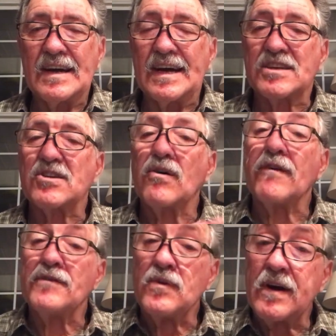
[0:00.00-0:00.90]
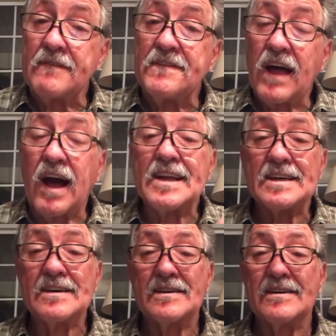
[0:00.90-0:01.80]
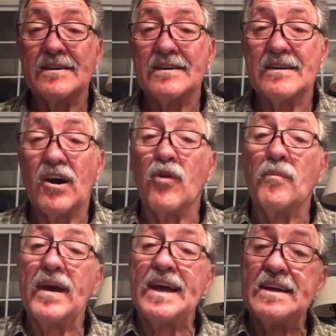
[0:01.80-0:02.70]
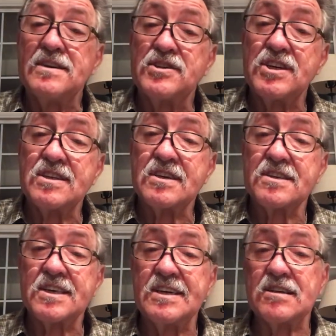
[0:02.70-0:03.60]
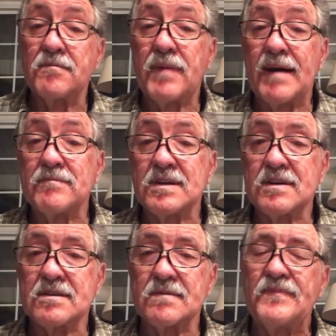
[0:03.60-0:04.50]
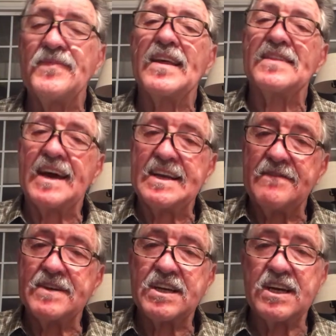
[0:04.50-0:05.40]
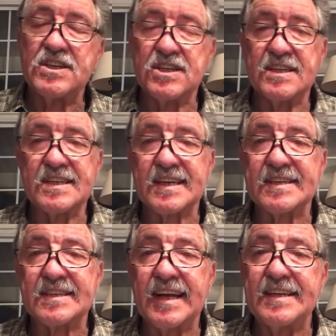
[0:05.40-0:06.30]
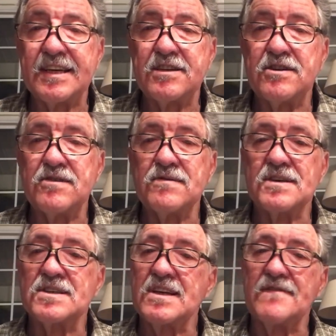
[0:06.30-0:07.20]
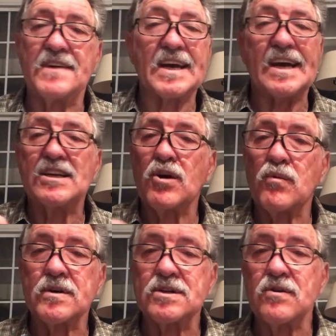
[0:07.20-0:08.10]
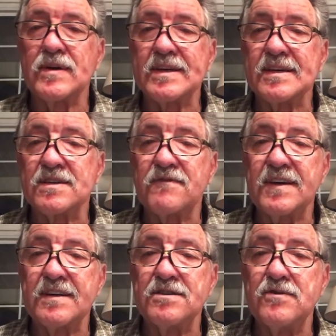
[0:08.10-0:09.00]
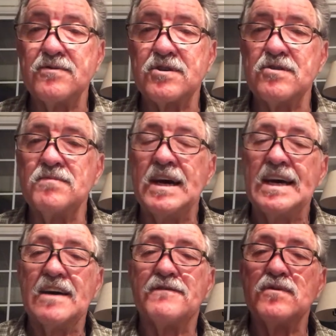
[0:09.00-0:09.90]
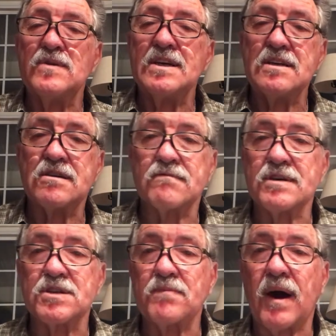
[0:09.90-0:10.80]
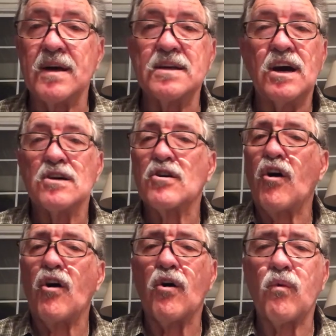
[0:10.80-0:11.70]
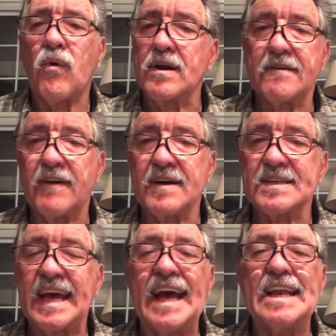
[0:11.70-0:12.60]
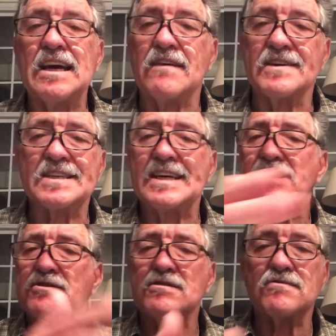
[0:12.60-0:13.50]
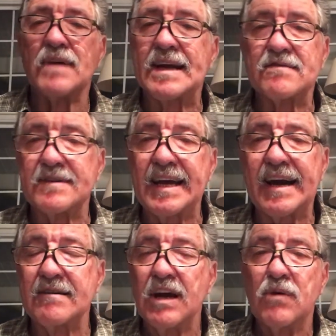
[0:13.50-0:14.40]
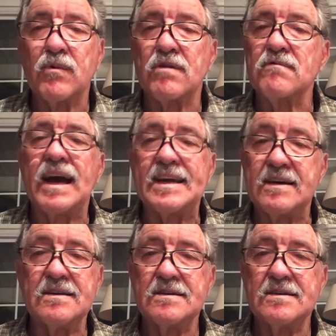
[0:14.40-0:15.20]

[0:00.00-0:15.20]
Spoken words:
And so if you have not obeyed Jesus into baptism, that invitation is extended to you this evening. I know we're doing this via YouTube. If you need to respond, call one of us, any of us. Get your directory out. We're ready.